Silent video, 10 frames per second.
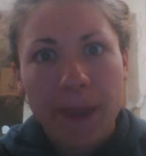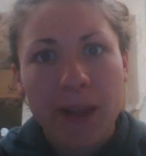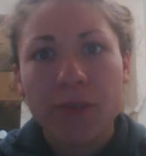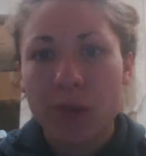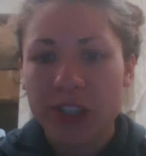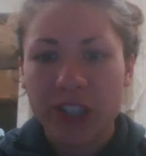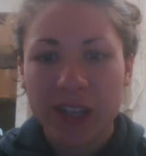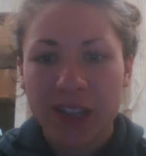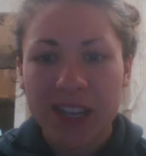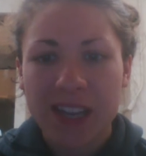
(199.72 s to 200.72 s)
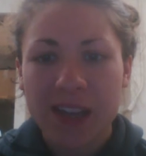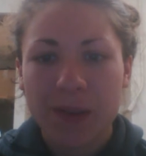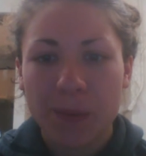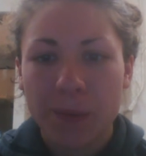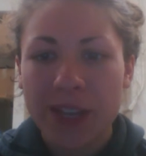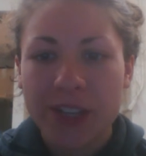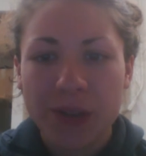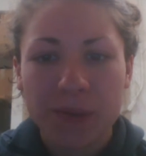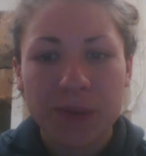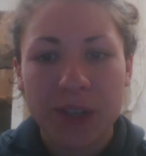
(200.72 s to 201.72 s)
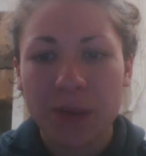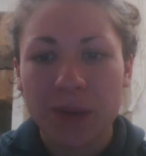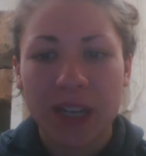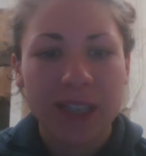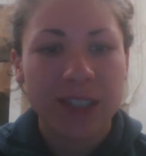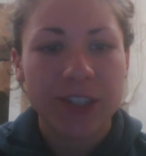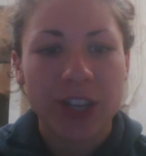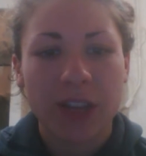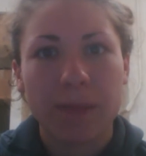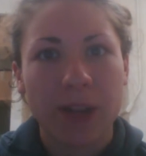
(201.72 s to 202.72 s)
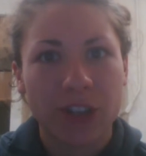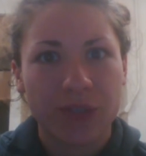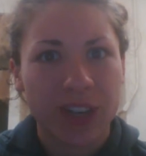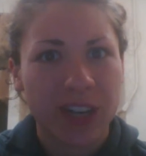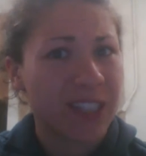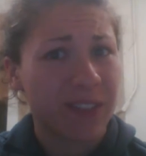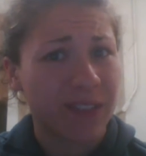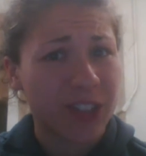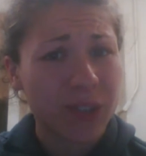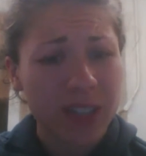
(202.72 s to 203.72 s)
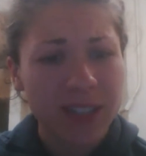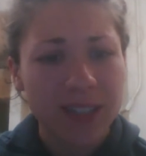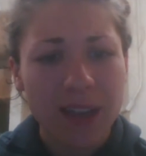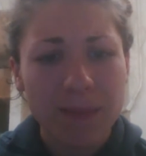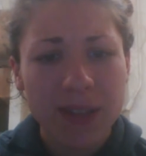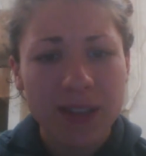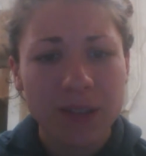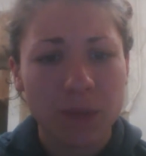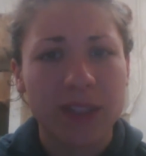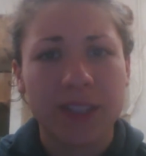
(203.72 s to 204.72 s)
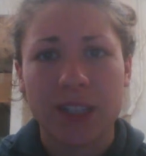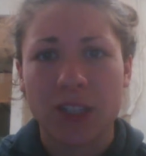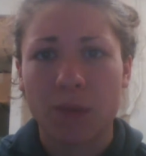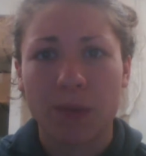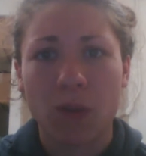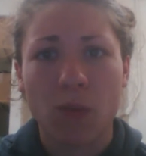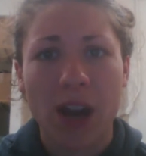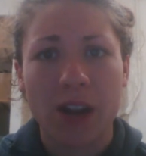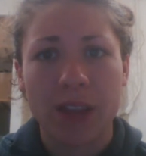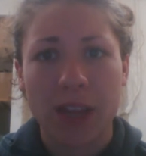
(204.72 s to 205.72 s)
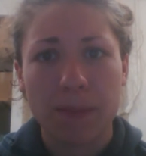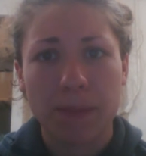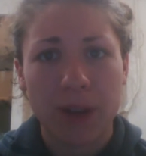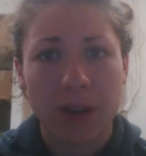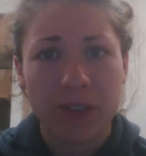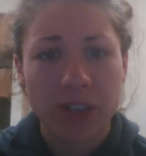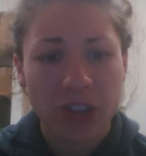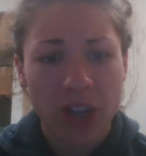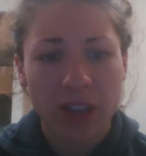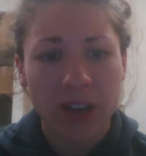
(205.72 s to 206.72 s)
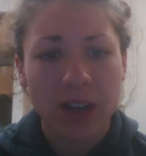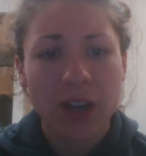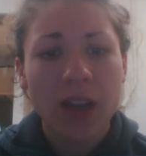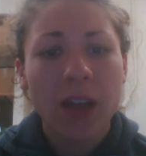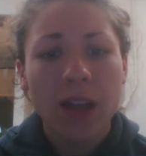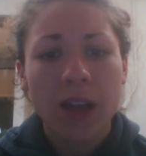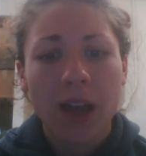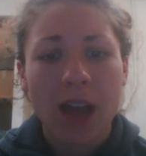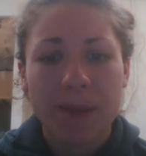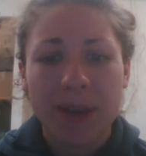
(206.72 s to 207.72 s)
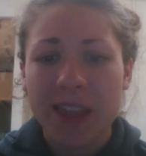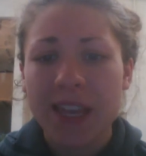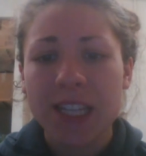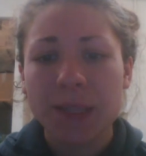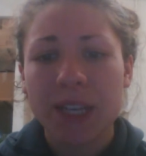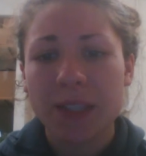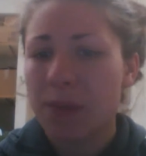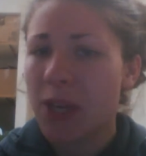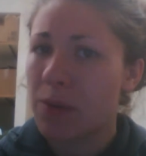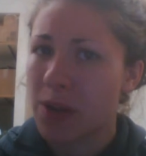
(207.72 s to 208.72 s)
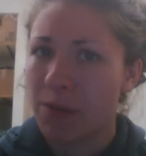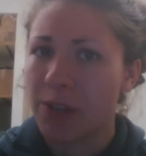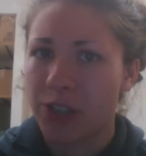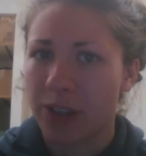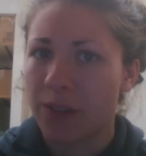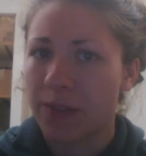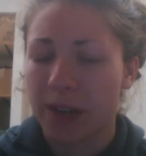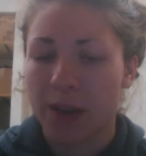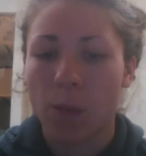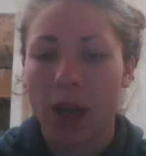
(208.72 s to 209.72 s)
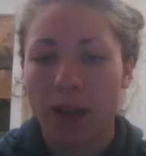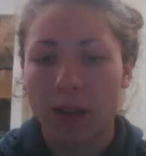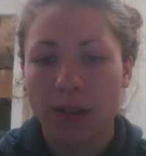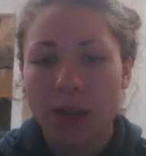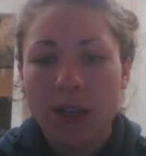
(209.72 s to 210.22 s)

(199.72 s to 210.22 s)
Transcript: Unfortunately, we don't utilize each other much for individual assignments, ones that don't require the input of each other, and I think it's because we don't know each other very well.